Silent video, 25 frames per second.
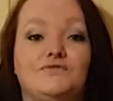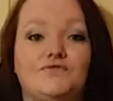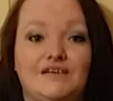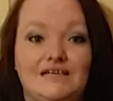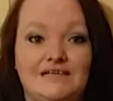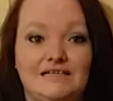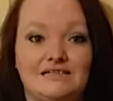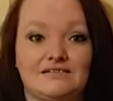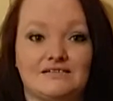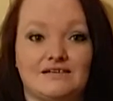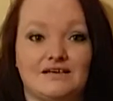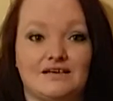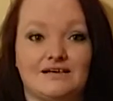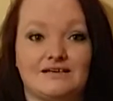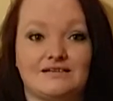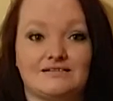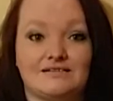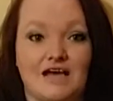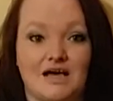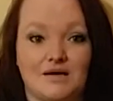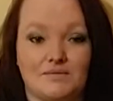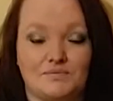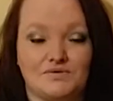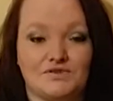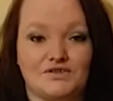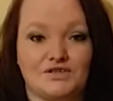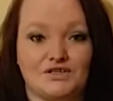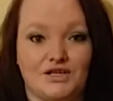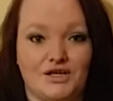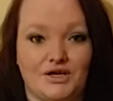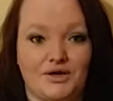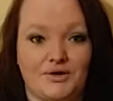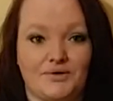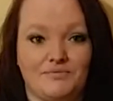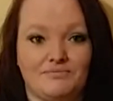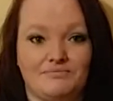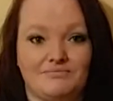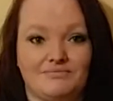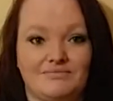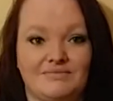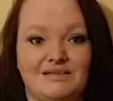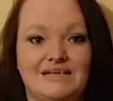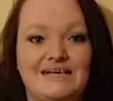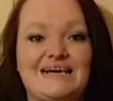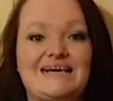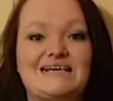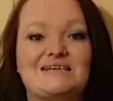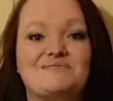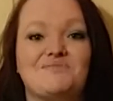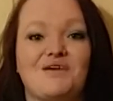V6 Absolute.
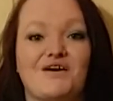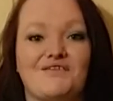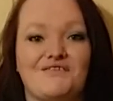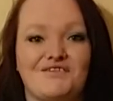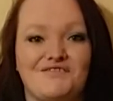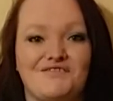Here's my